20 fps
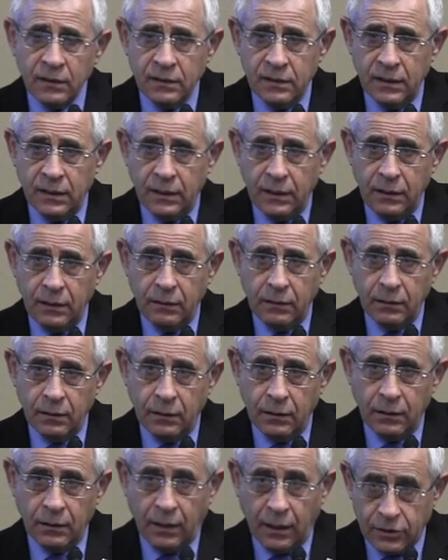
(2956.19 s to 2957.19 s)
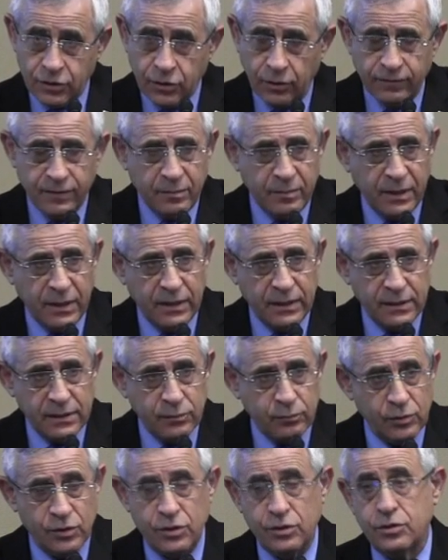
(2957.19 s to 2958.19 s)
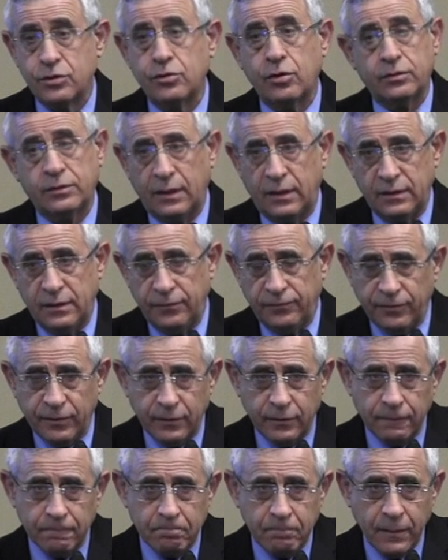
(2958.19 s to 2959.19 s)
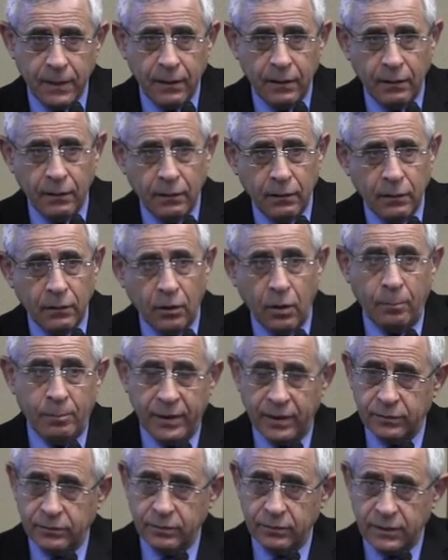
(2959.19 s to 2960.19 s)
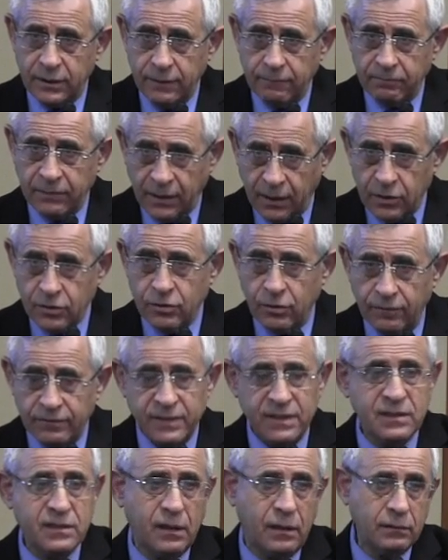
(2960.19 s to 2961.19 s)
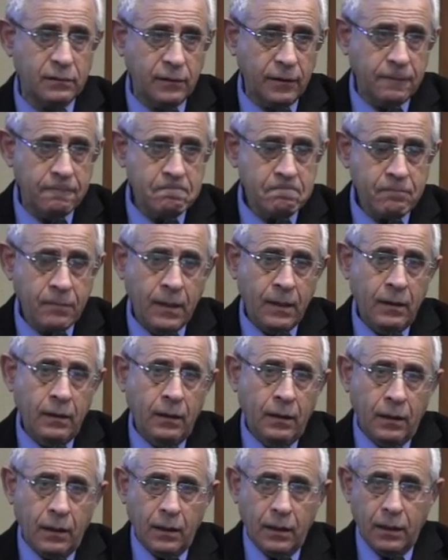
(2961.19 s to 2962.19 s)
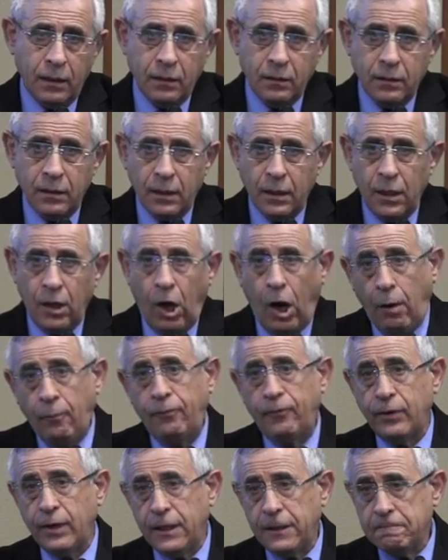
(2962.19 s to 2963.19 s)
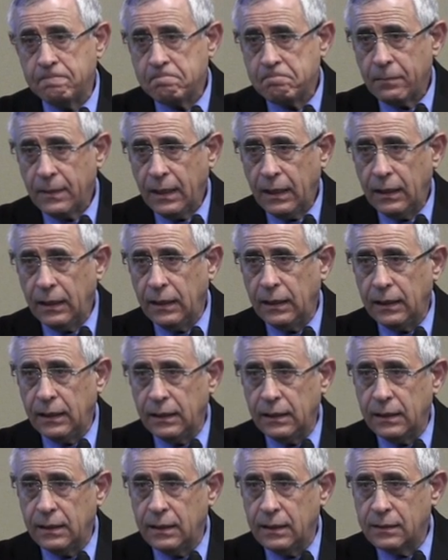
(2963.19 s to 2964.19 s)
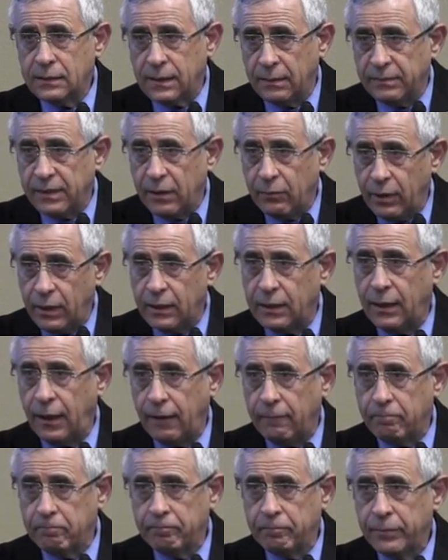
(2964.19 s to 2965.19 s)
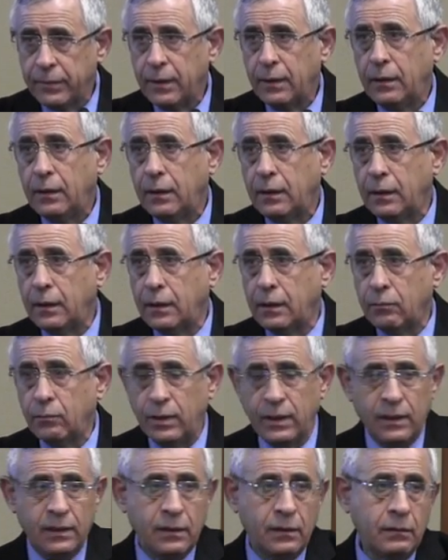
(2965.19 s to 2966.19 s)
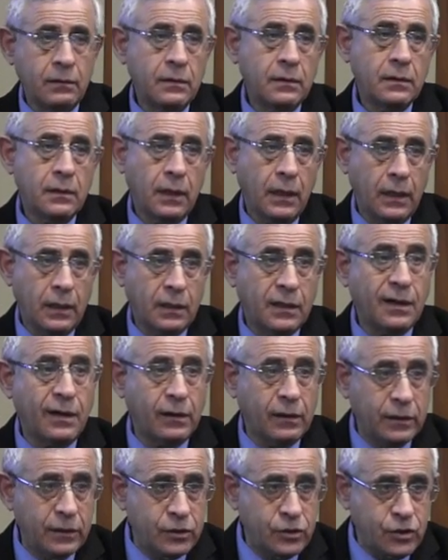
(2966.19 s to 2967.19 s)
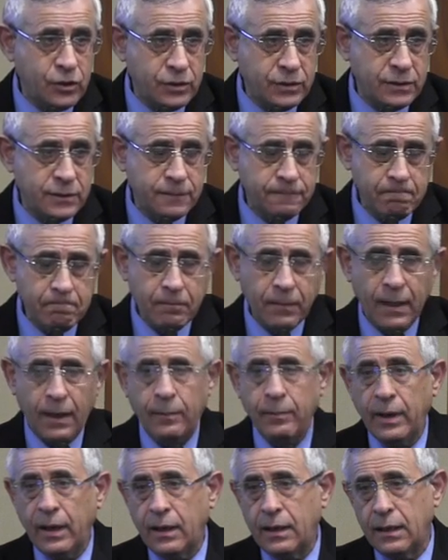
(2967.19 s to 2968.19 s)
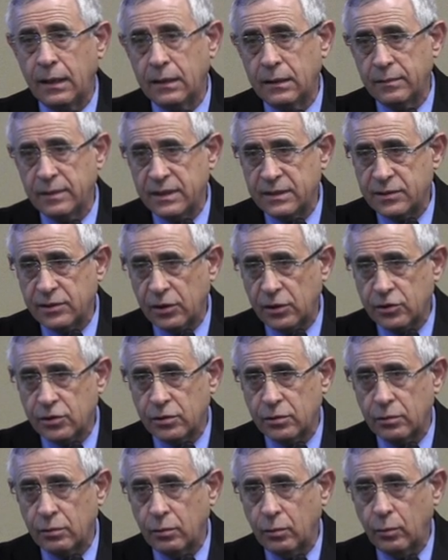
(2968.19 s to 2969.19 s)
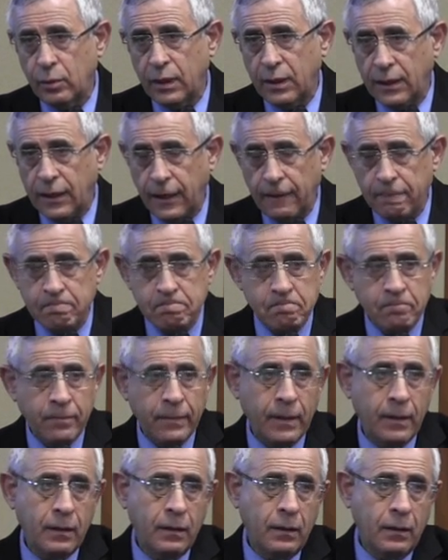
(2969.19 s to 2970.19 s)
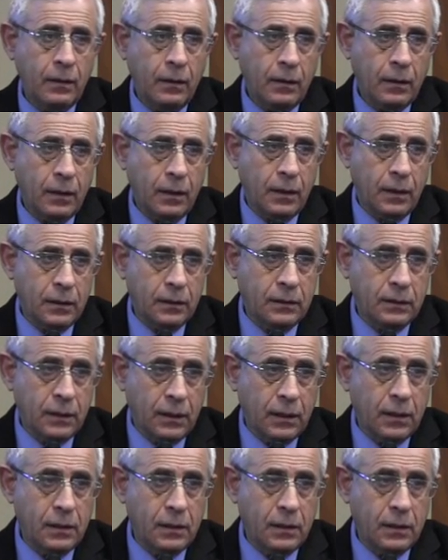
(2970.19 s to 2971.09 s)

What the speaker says: the culture of the Middle East, which is totally different compared to the culture of this country. And hopefully someday will come, and when a courageous American administration will come and